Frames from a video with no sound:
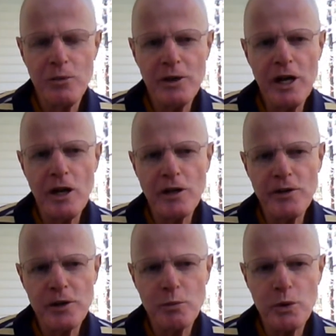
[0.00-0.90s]
with all of
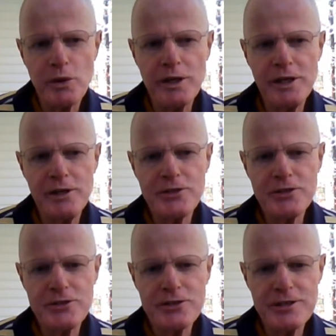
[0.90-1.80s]
their
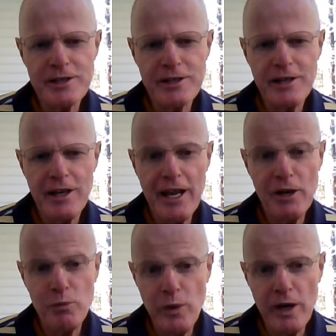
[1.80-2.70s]
worries
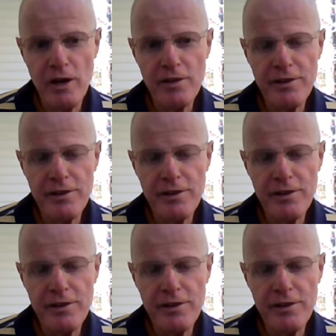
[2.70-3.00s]
and wealth,